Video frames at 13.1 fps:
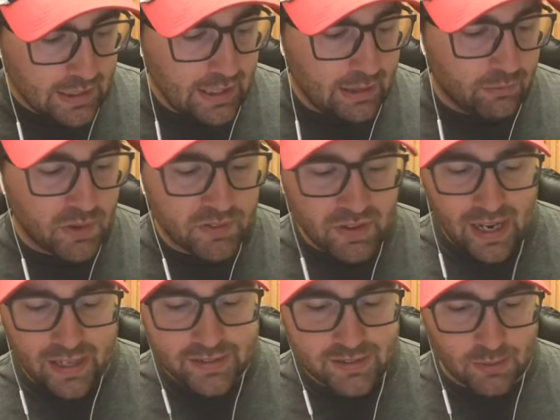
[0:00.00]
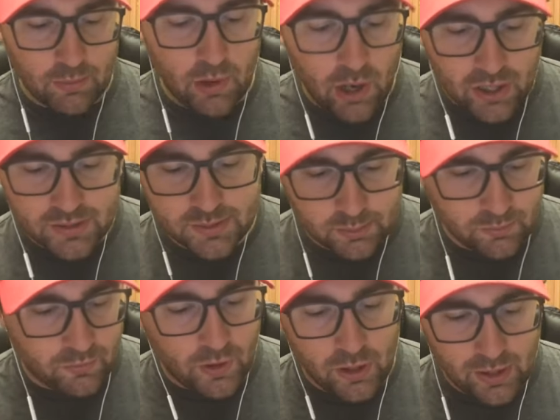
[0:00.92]
And we've had some
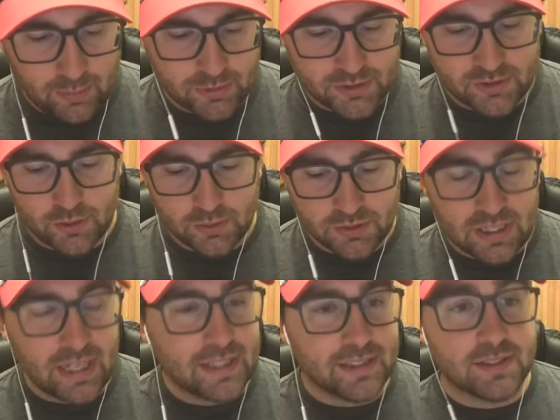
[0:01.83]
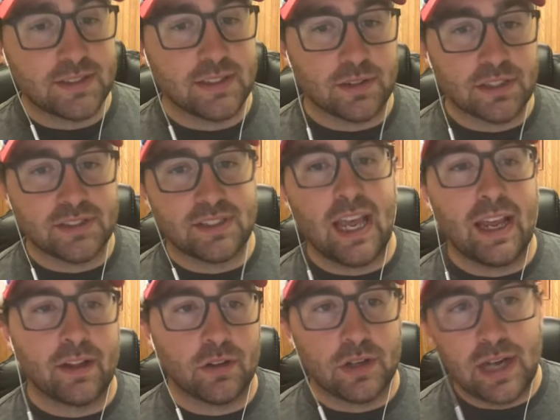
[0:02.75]
awesome fall episodes on the Serious
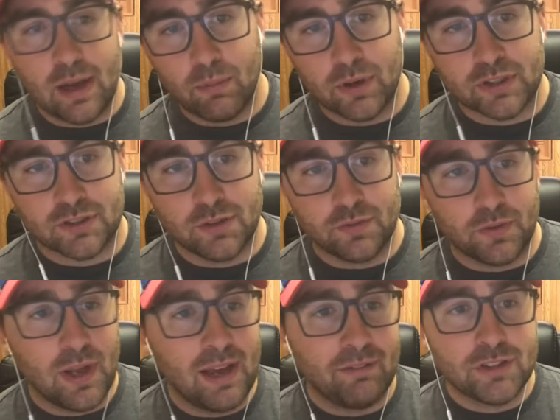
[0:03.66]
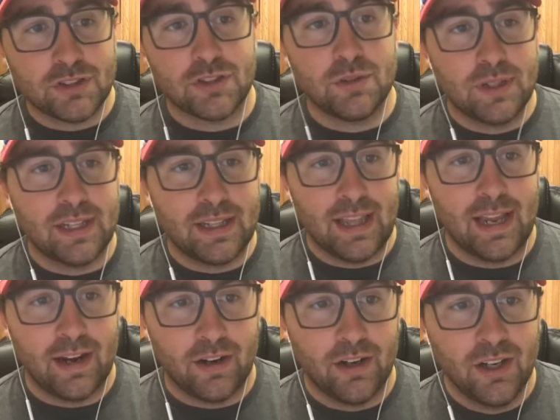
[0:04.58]
Angler Network. So if you haven't tuned in
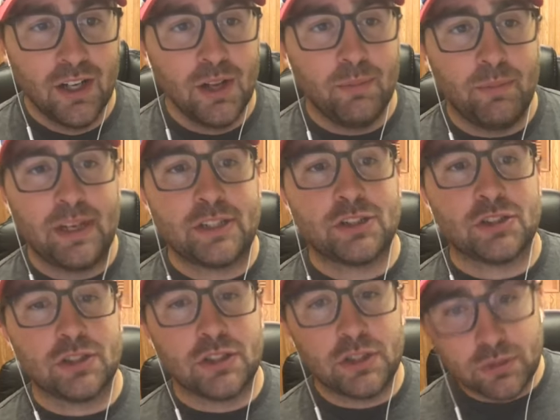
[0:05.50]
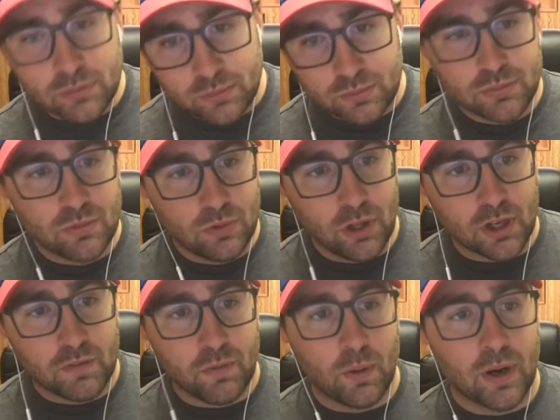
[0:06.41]
there, make sure you
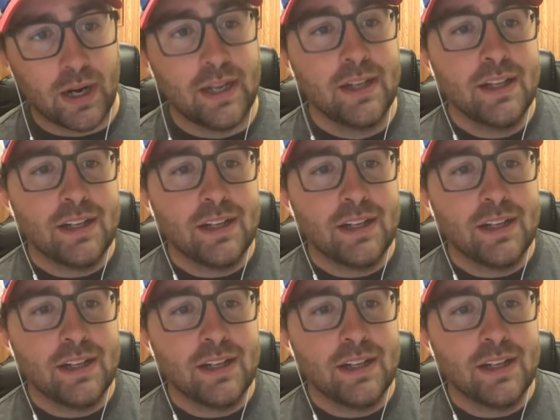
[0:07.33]
look for it.